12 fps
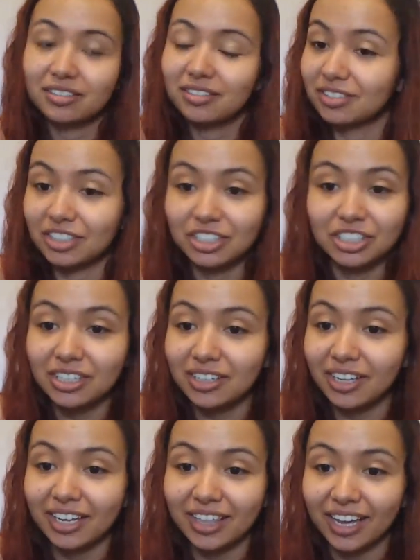just shit
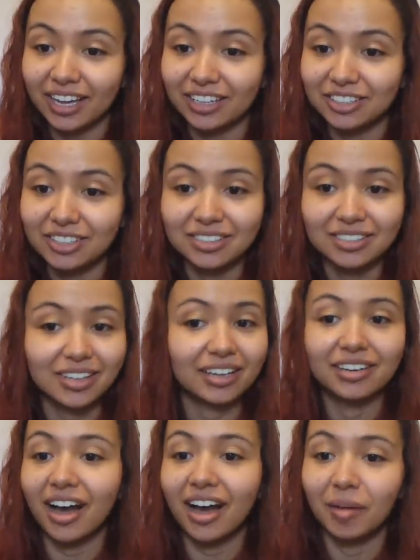like that. And she was like,
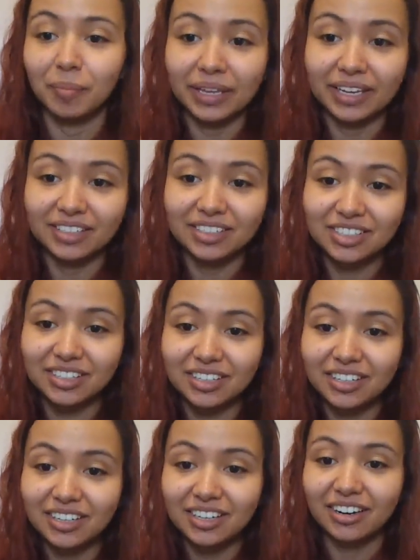nah, bitch.
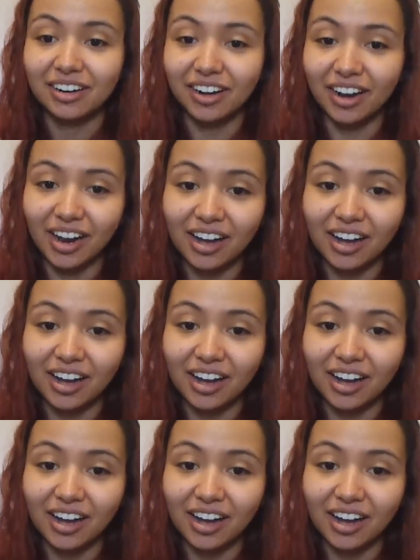Nah.